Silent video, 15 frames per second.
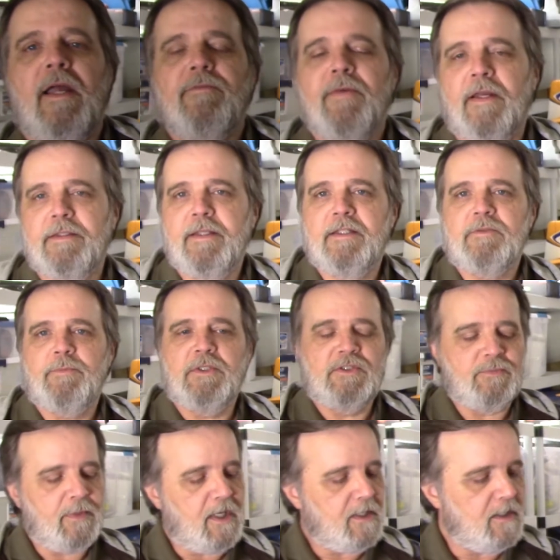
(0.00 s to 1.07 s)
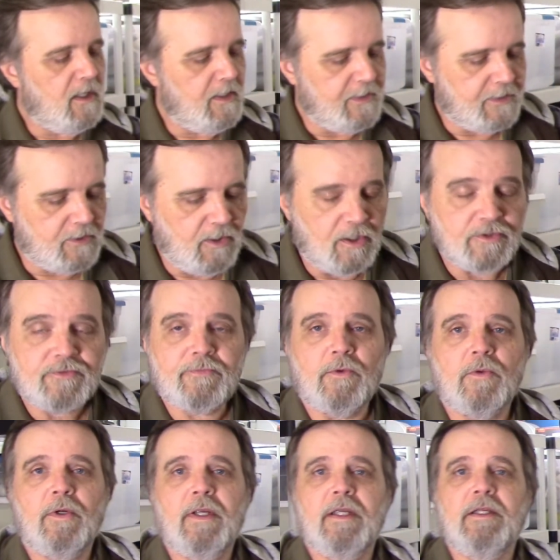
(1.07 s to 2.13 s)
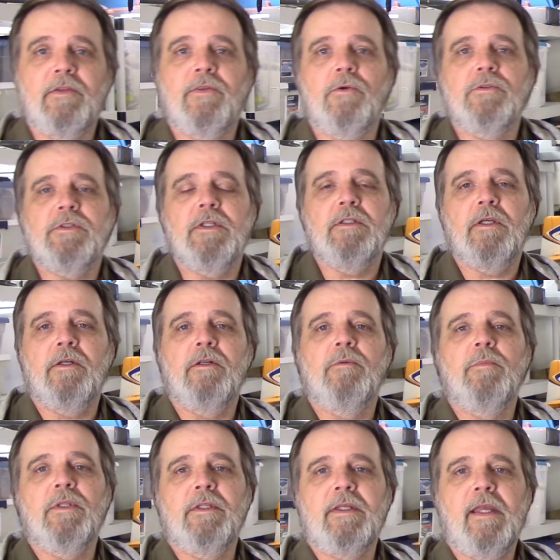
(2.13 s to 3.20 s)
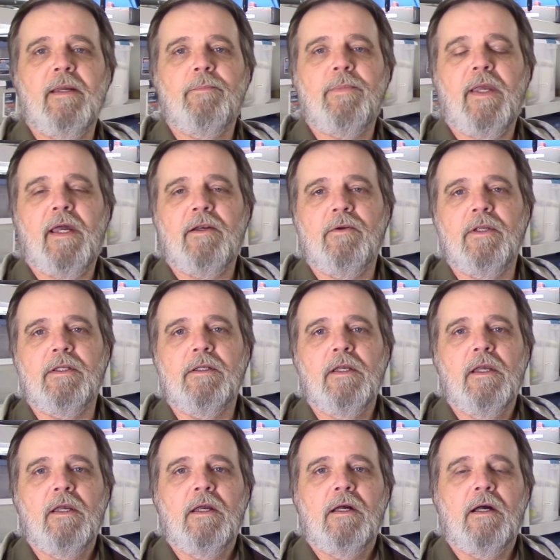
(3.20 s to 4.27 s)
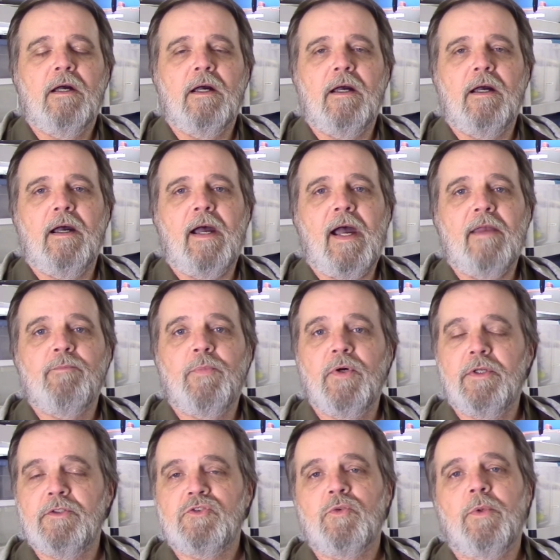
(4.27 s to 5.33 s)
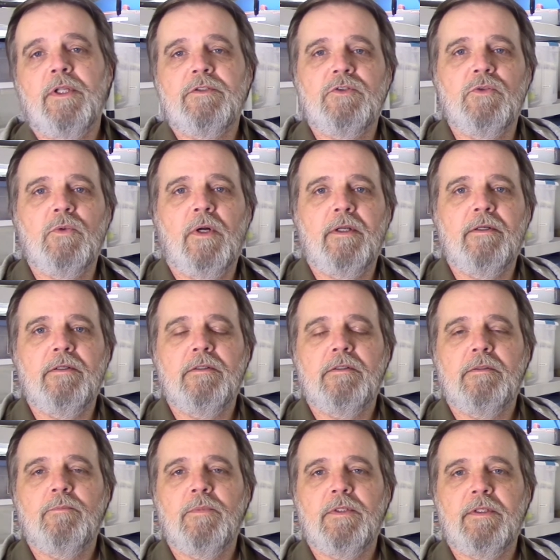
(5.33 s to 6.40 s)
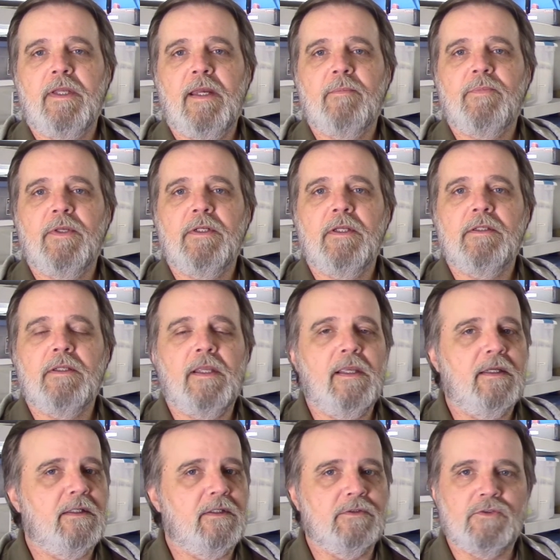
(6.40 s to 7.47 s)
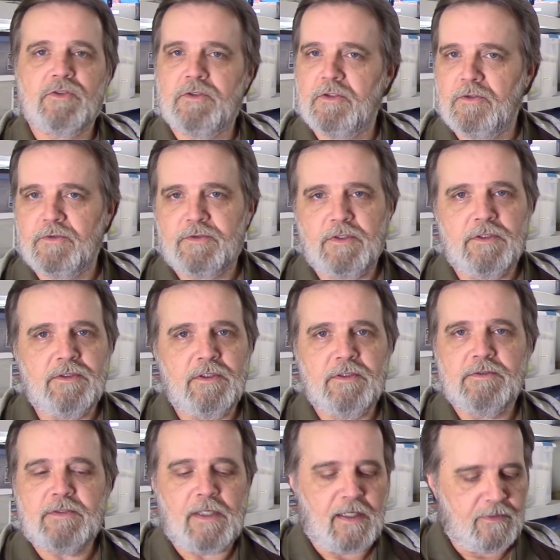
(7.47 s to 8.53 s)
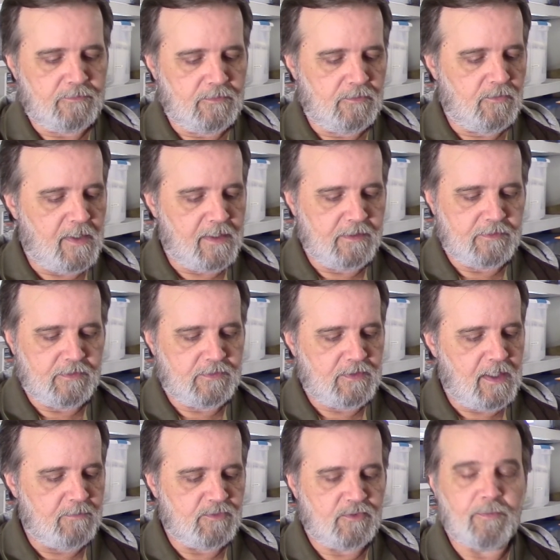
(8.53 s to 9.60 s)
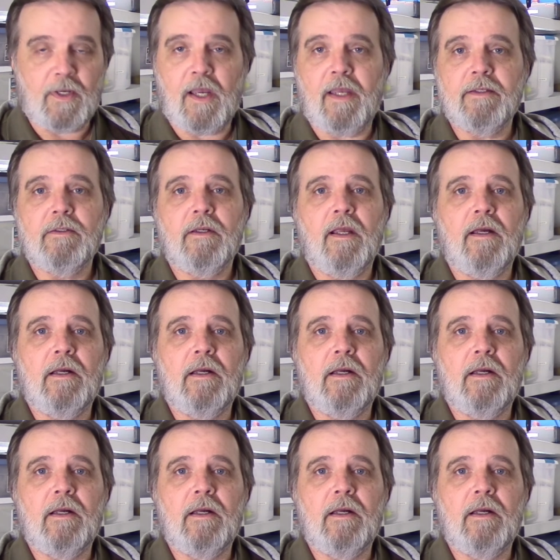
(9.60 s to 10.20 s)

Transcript: find that to be spot on. It calls for a 1300 milliamp battery. I put a 2200 milliamp in it and it still CGs out right at the same spot